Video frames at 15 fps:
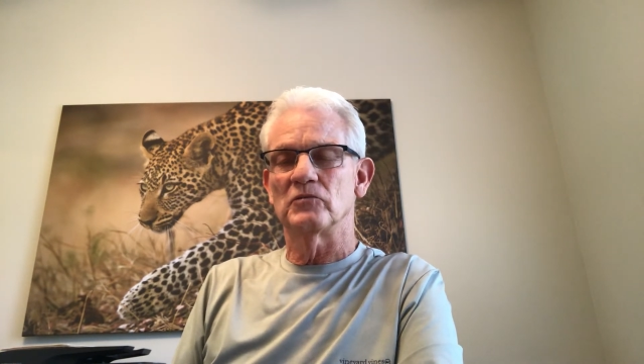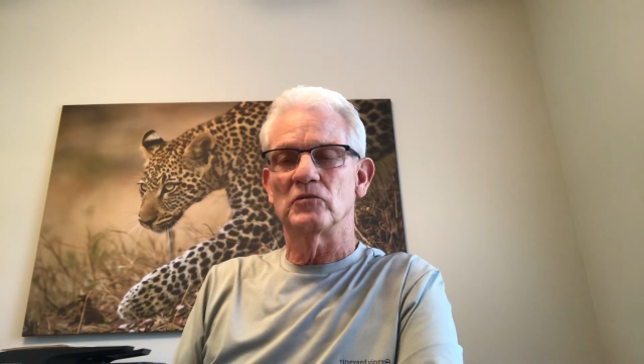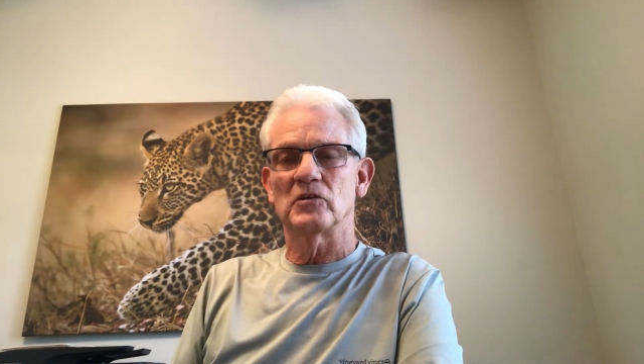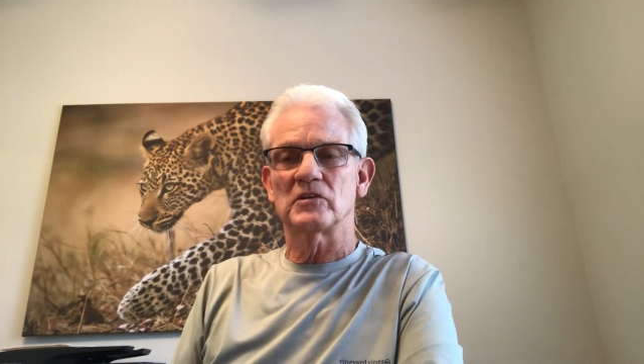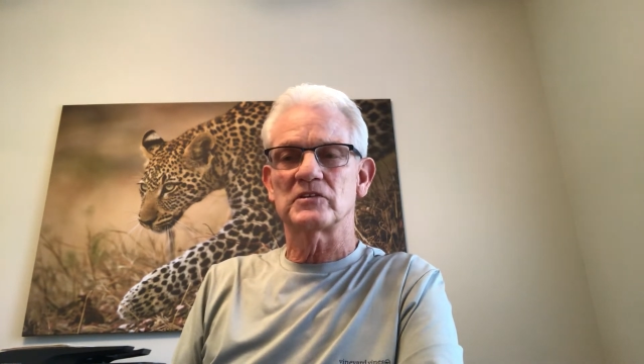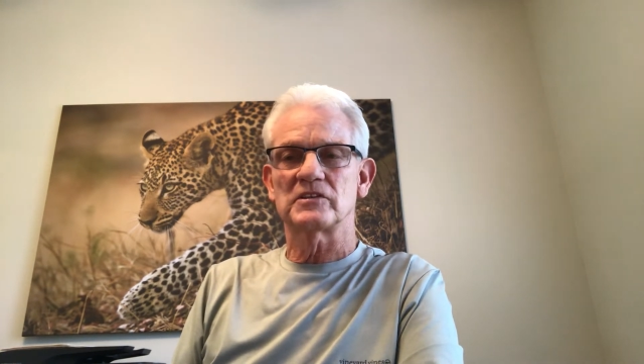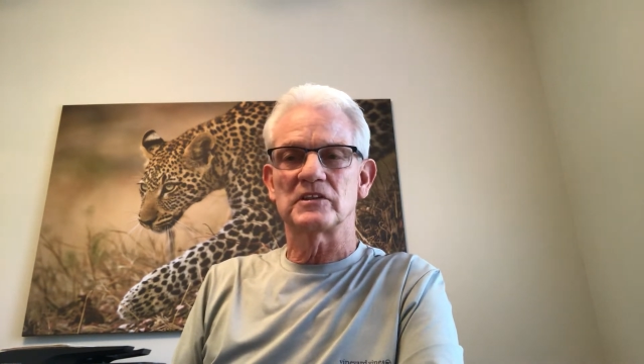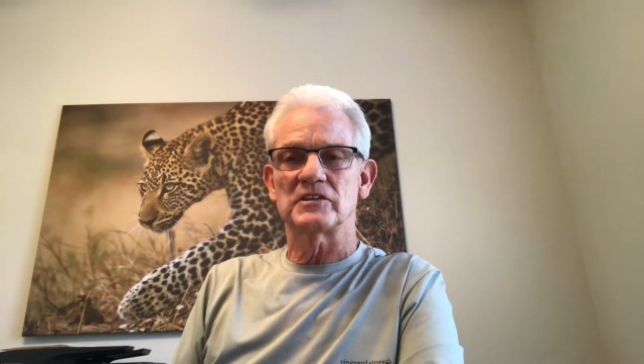
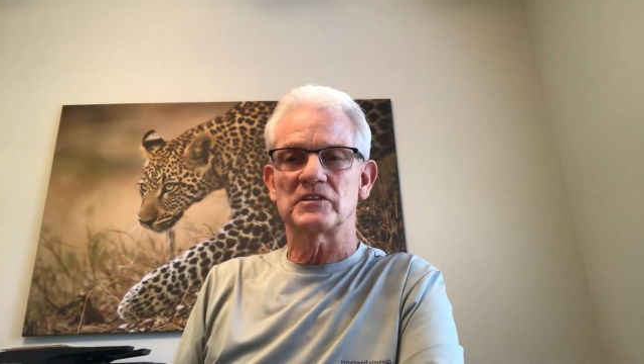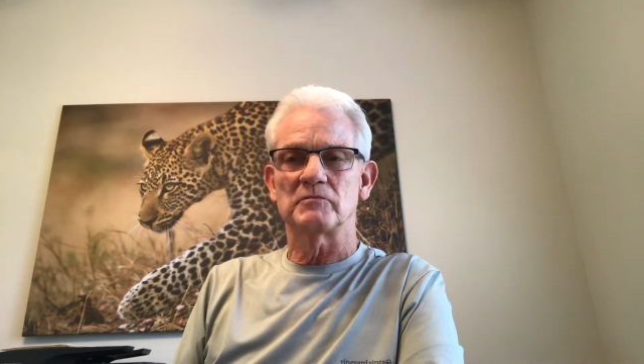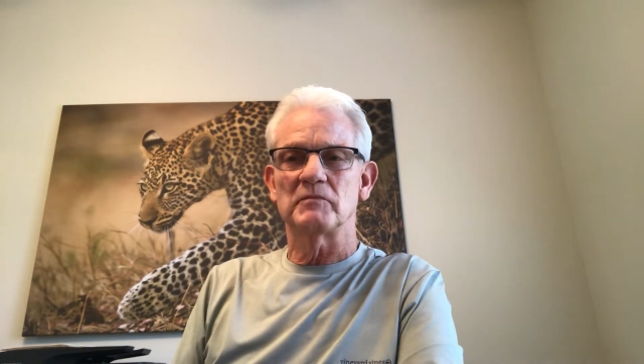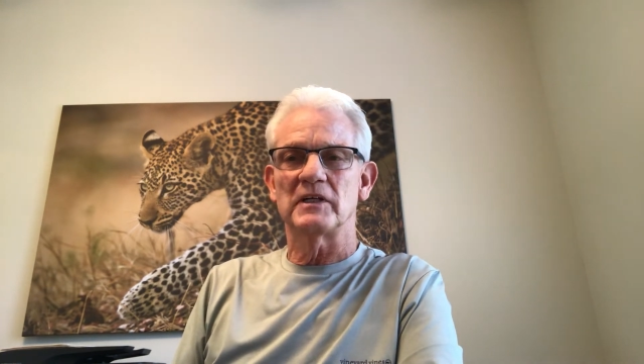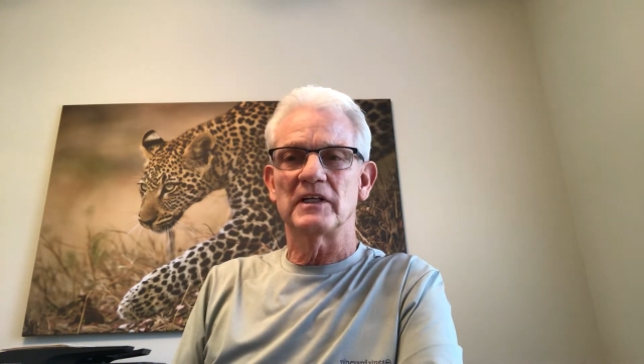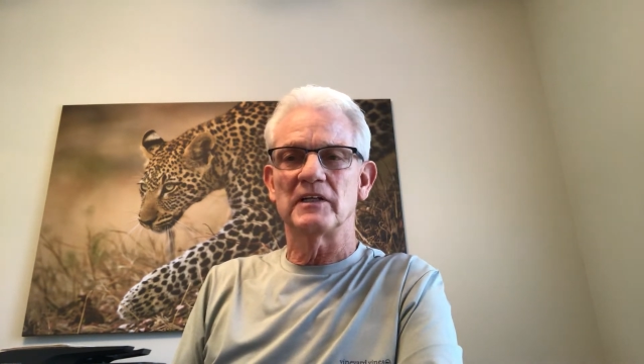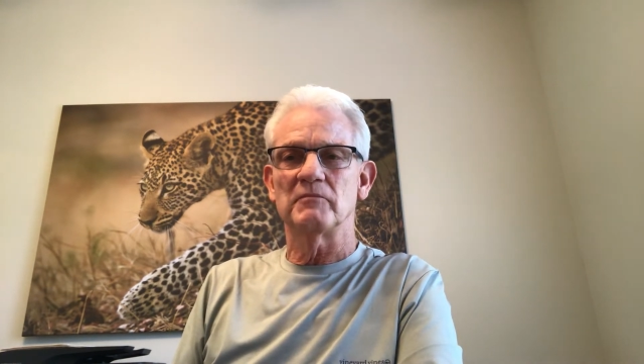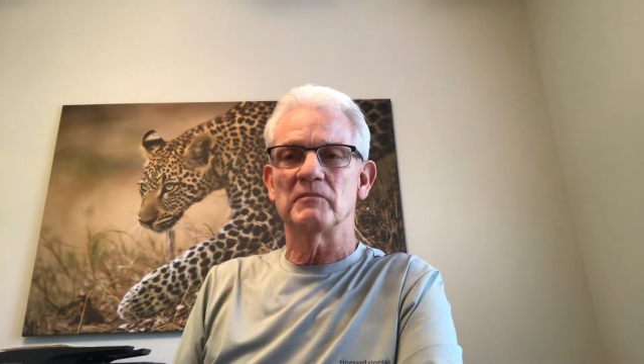worked such a
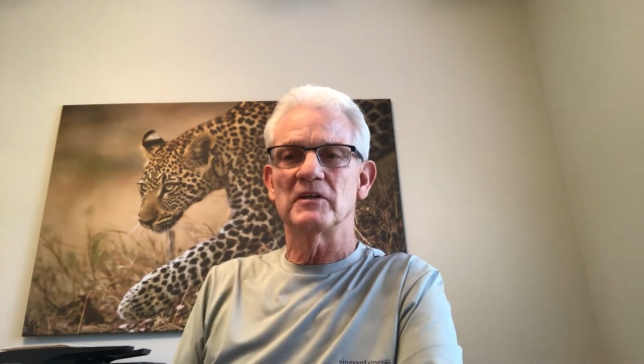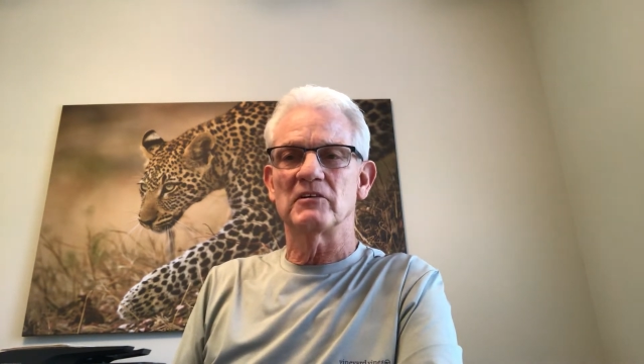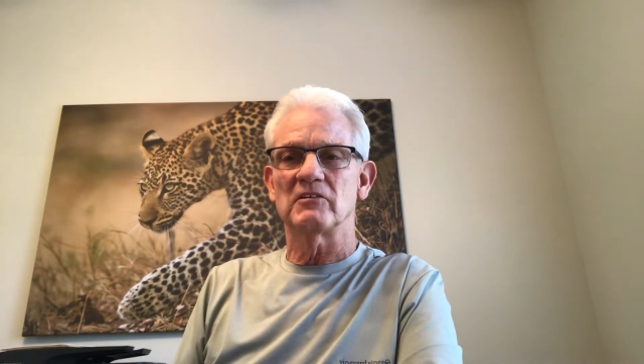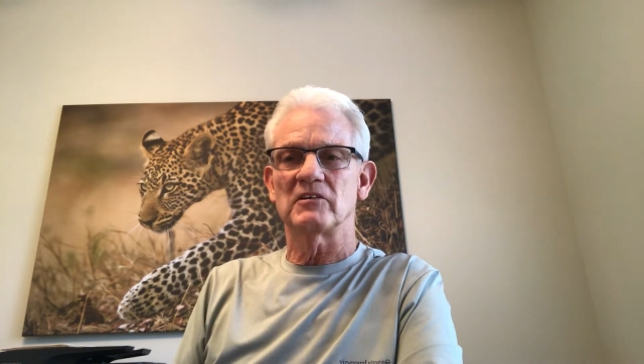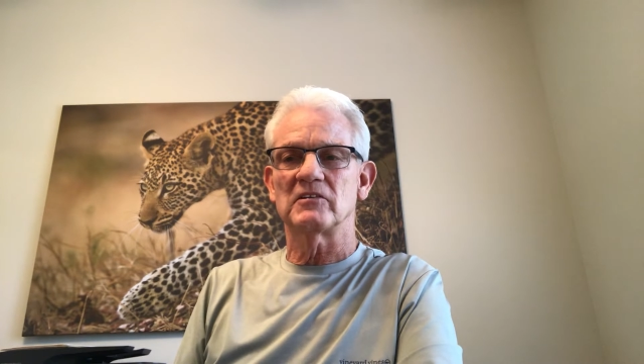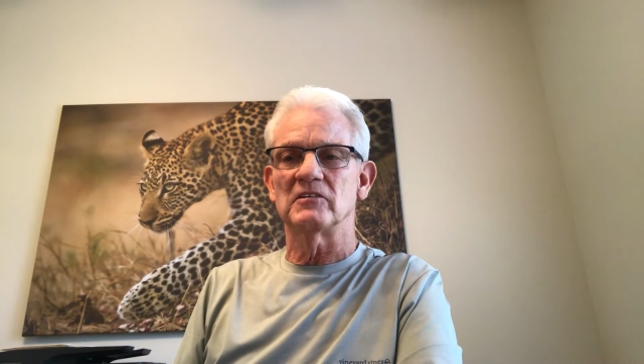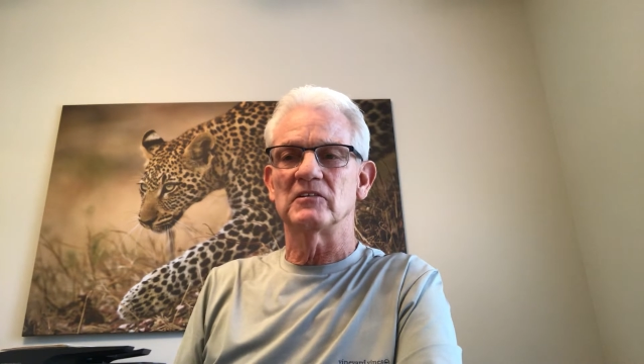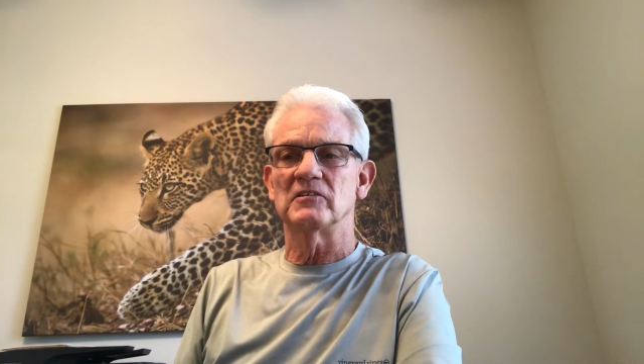mighty
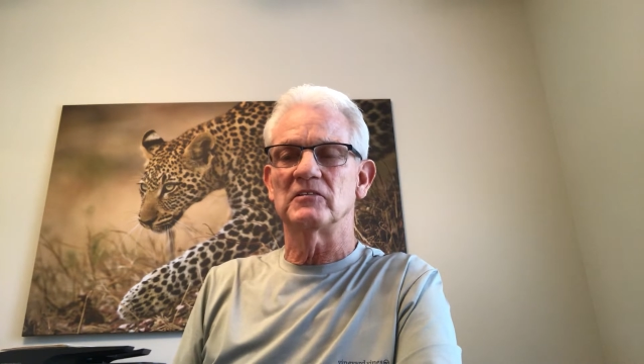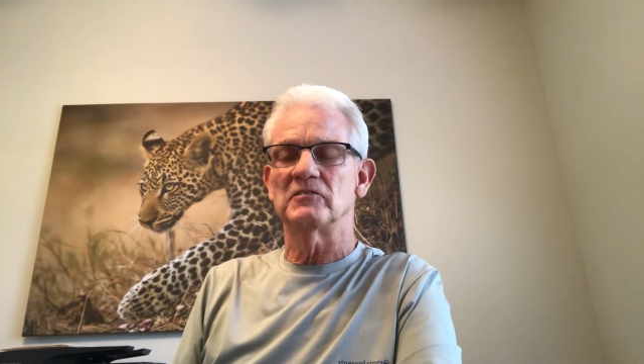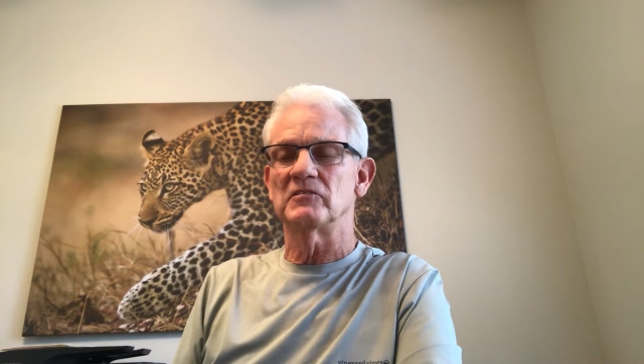miracle